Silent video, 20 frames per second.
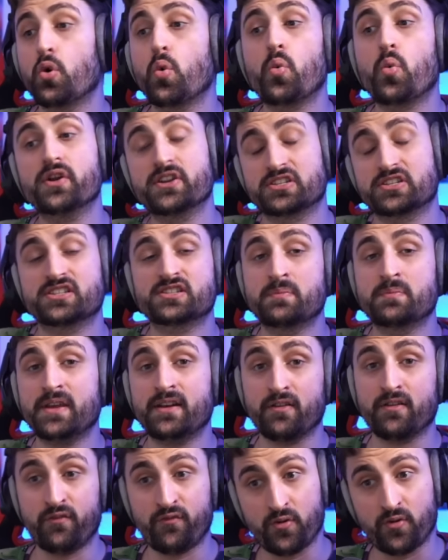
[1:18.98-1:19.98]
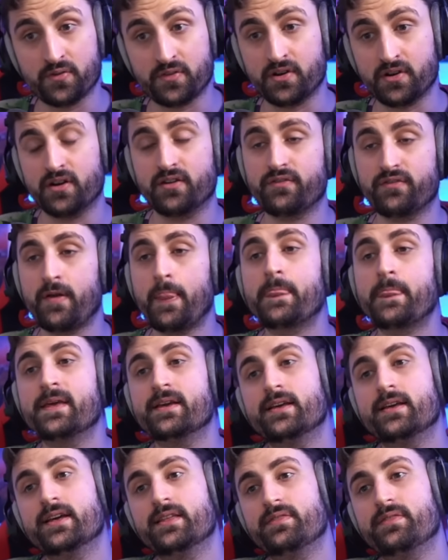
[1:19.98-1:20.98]
what does this mean for the nerf?
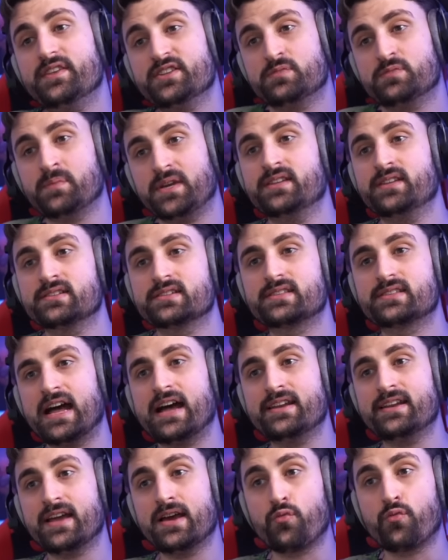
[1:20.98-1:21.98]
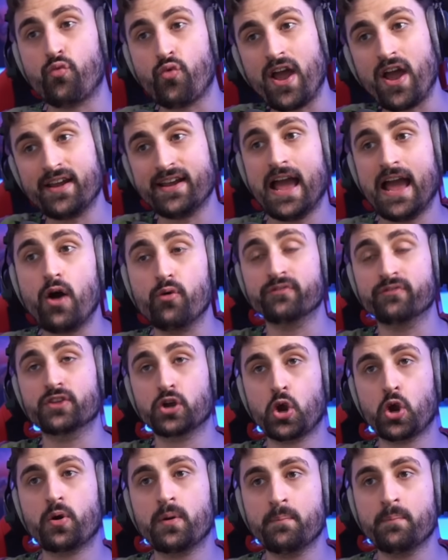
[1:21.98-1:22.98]
This means that right now in the
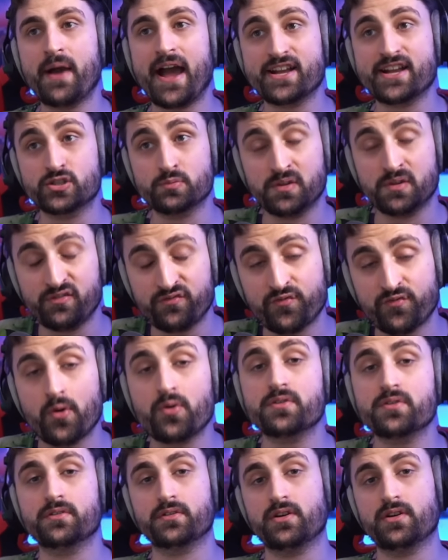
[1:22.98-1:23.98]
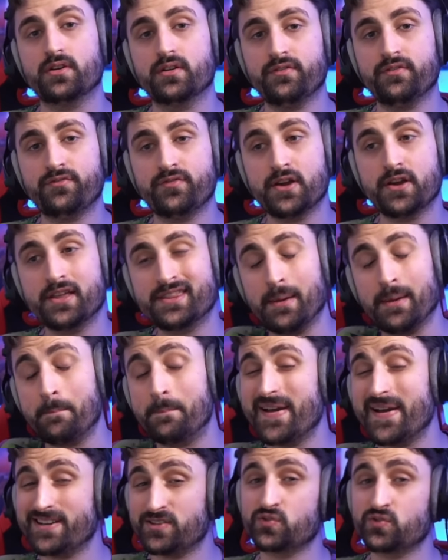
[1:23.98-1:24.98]
current patch, before the nerf, the
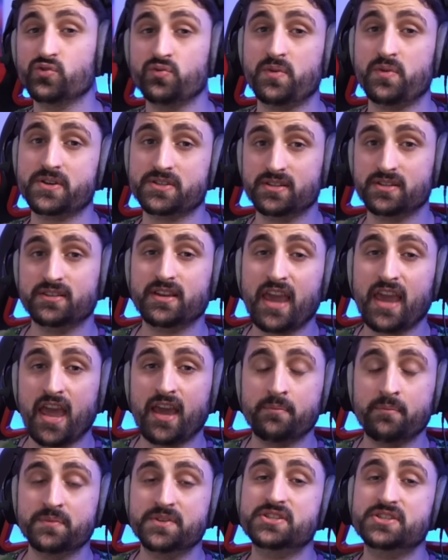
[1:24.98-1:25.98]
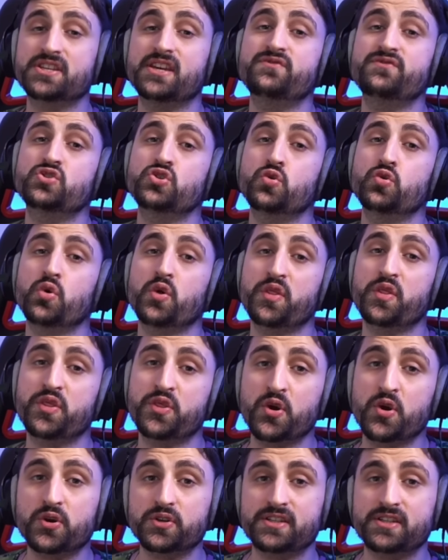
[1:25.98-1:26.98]
best toolbox in the game saves you
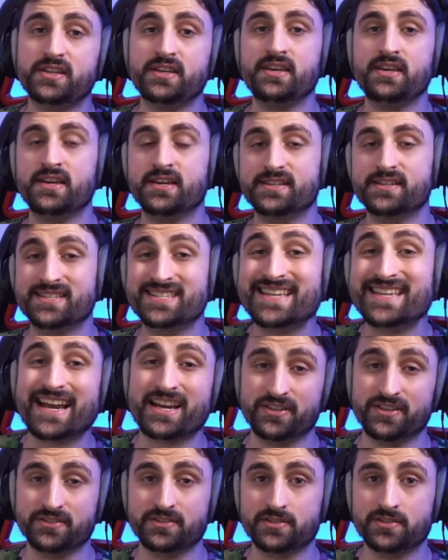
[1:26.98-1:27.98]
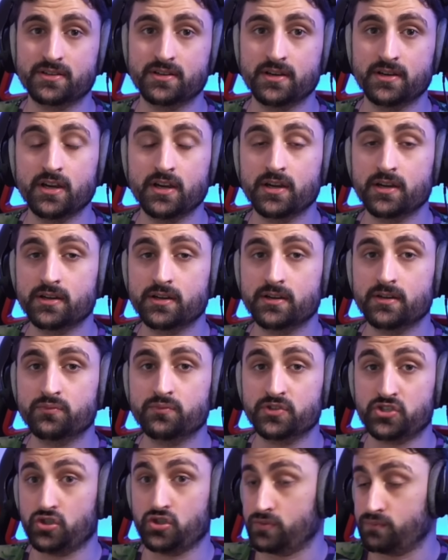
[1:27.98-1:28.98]
30 seconds,
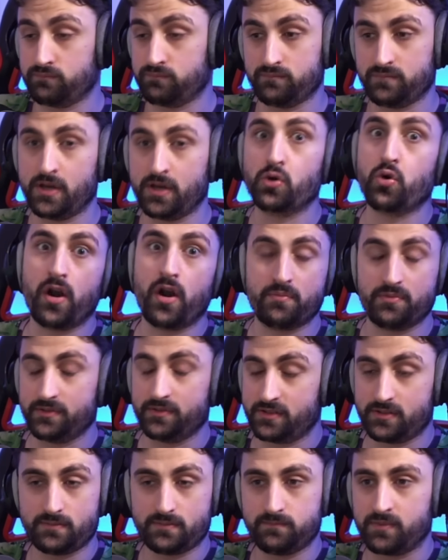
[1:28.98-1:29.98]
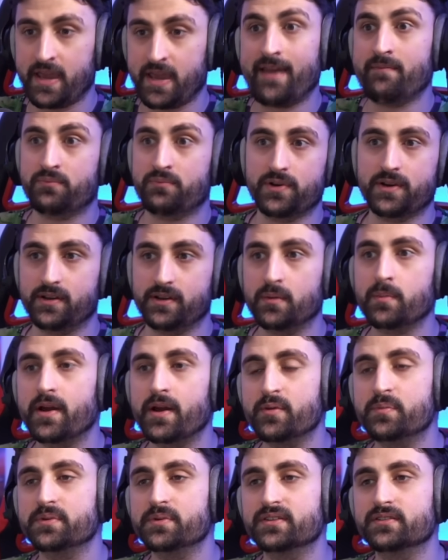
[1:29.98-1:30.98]
which is incredible. It's game-breaking in my
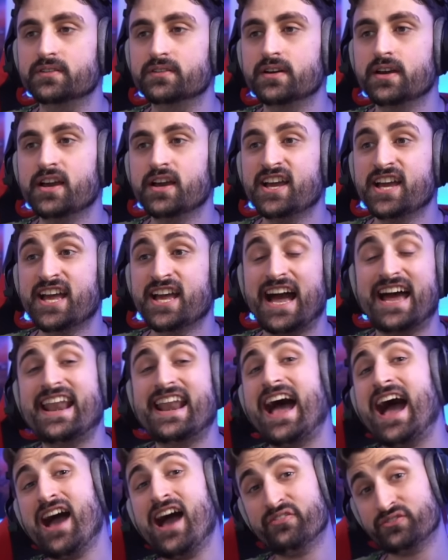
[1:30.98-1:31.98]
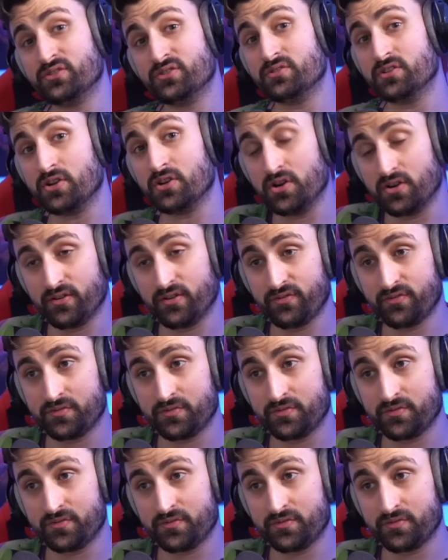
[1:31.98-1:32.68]
opinion. And after the nerf,